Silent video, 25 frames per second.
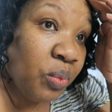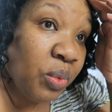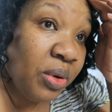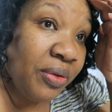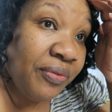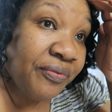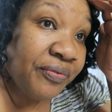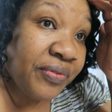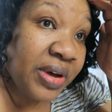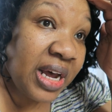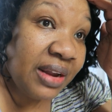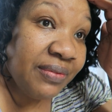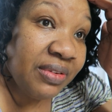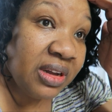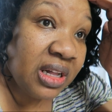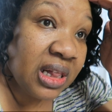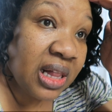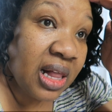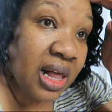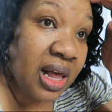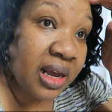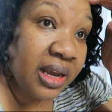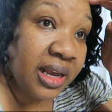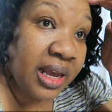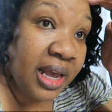when 5
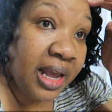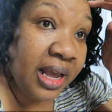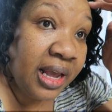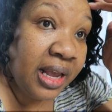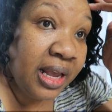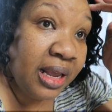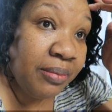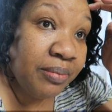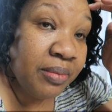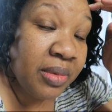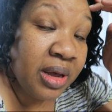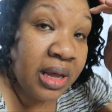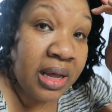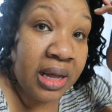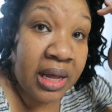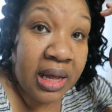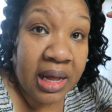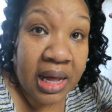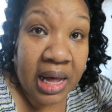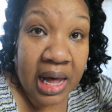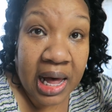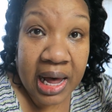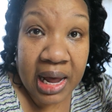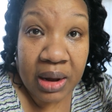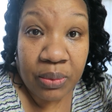o'clock came,
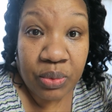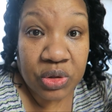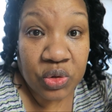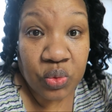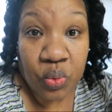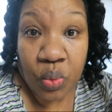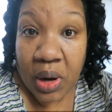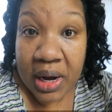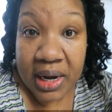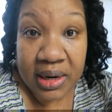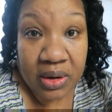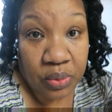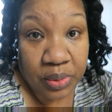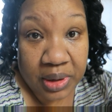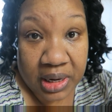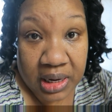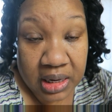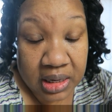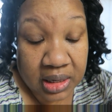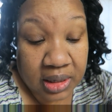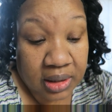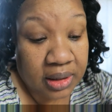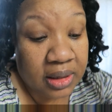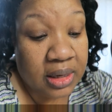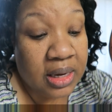I was wide
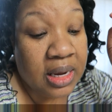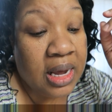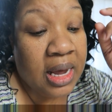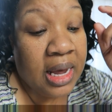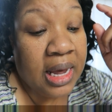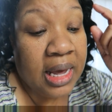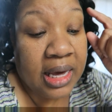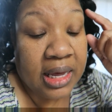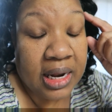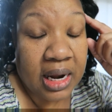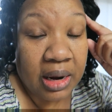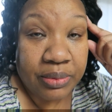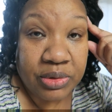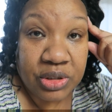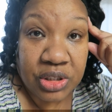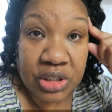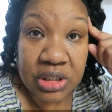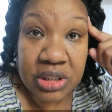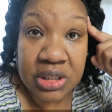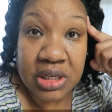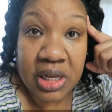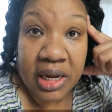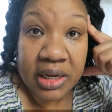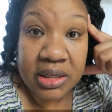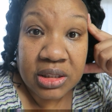awake and I was
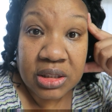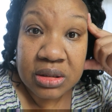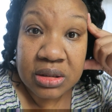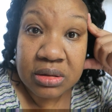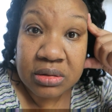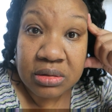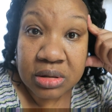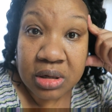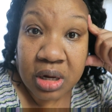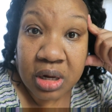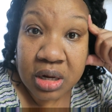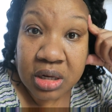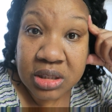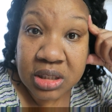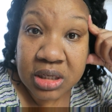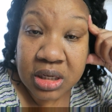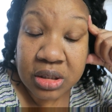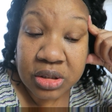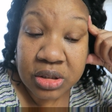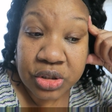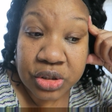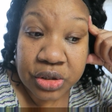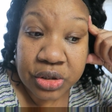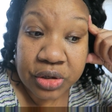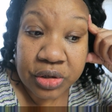just like
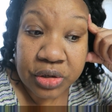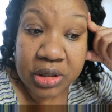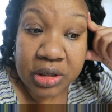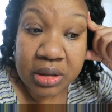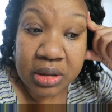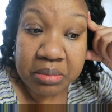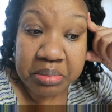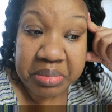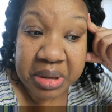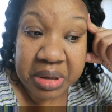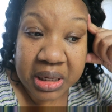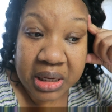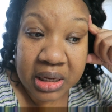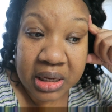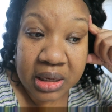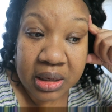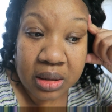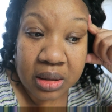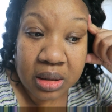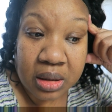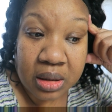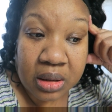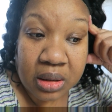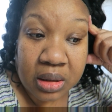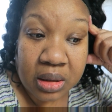tossing and turning in
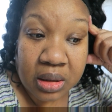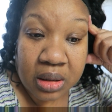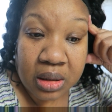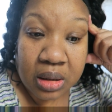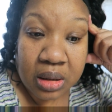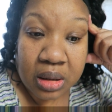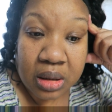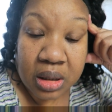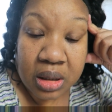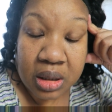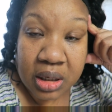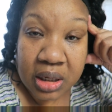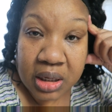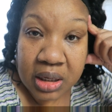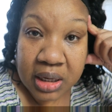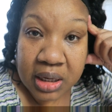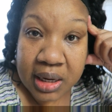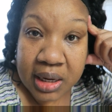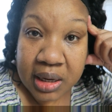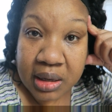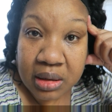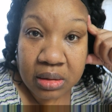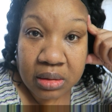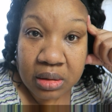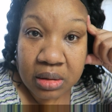bed, looking
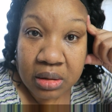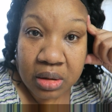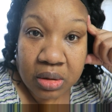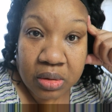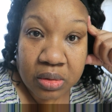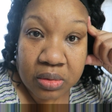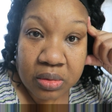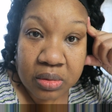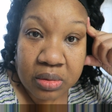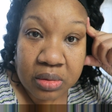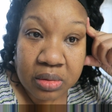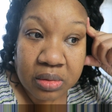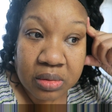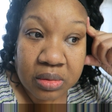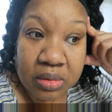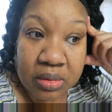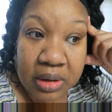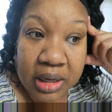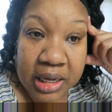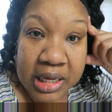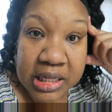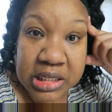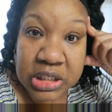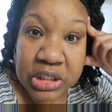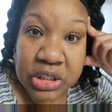at, you know,
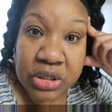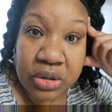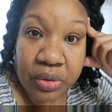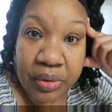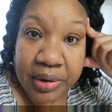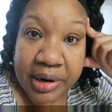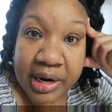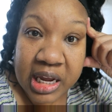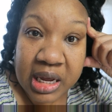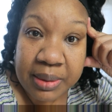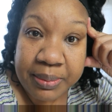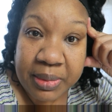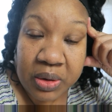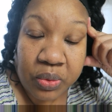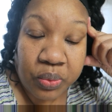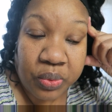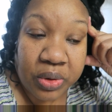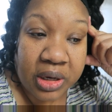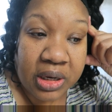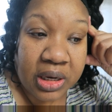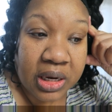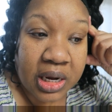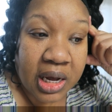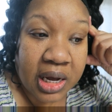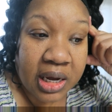Instagram and
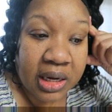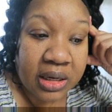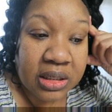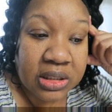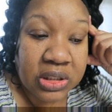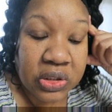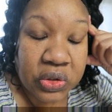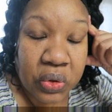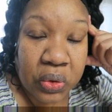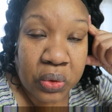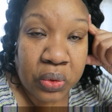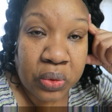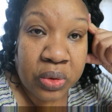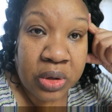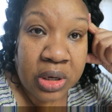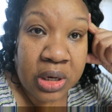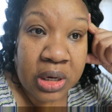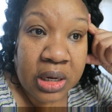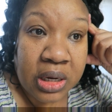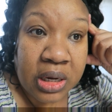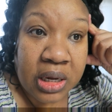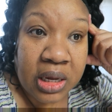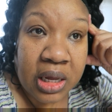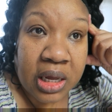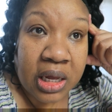whatnot. So
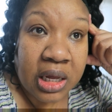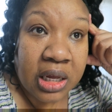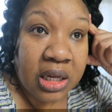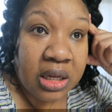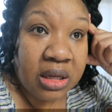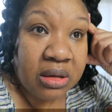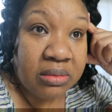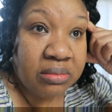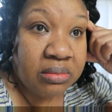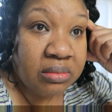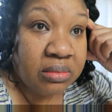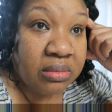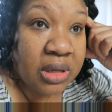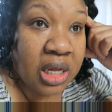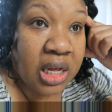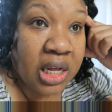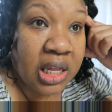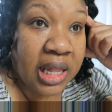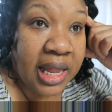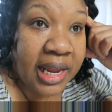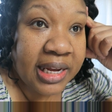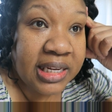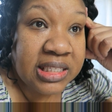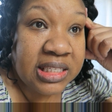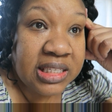um,
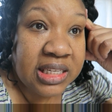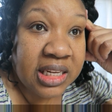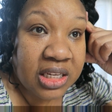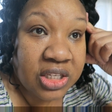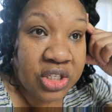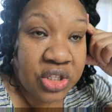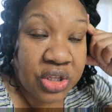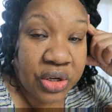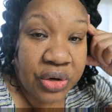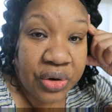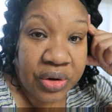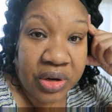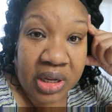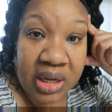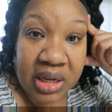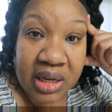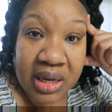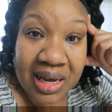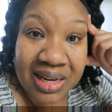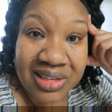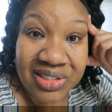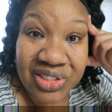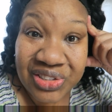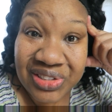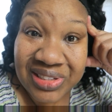like 6.30,
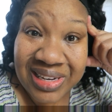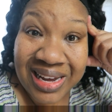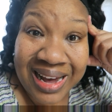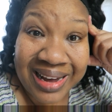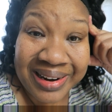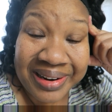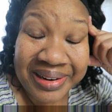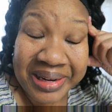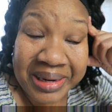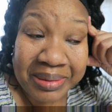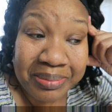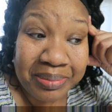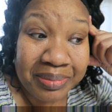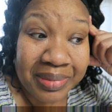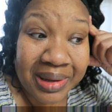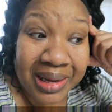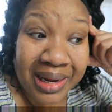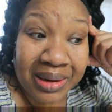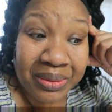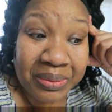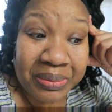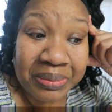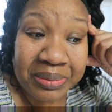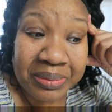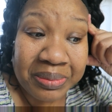I just got up. I'm
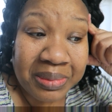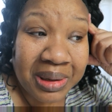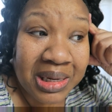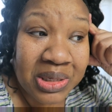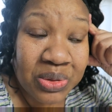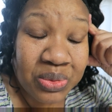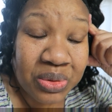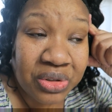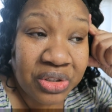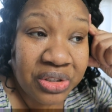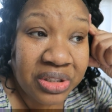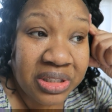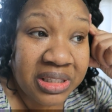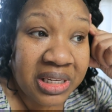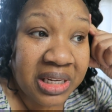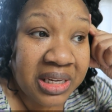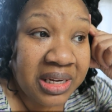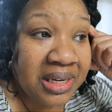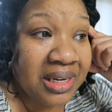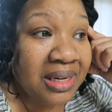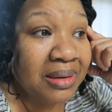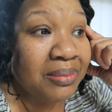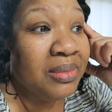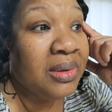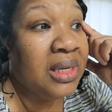like, might as well just
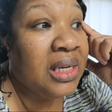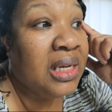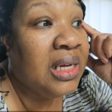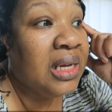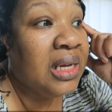get up.